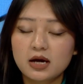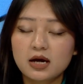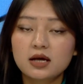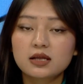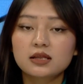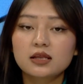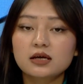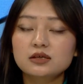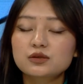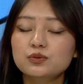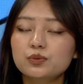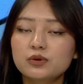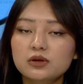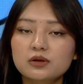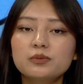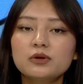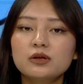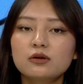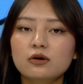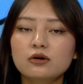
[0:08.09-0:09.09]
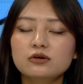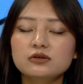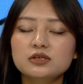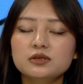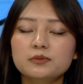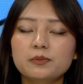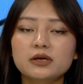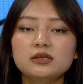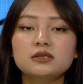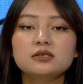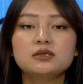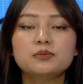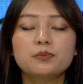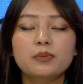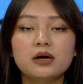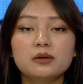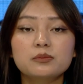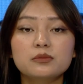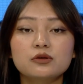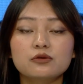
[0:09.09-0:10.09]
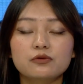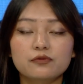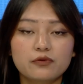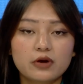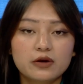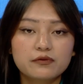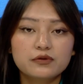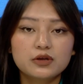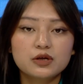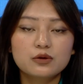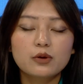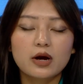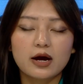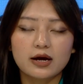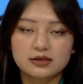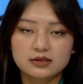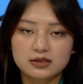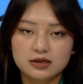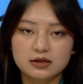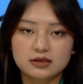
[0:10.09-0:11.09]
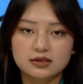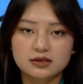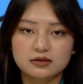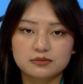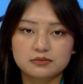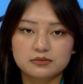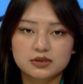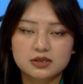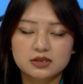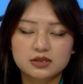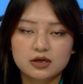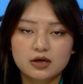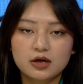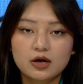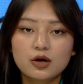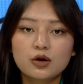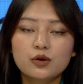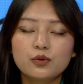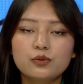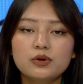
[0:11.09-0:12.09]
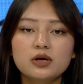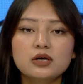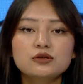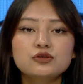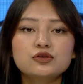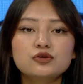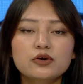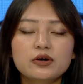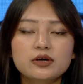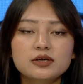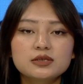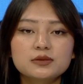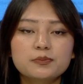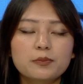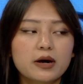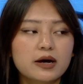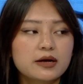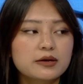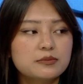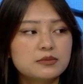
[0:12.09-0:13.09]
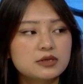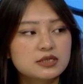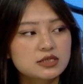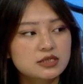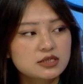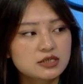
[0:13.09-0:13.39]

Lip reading: that will be launched by the Department of Revenue and Customs. We are joined by Mrs.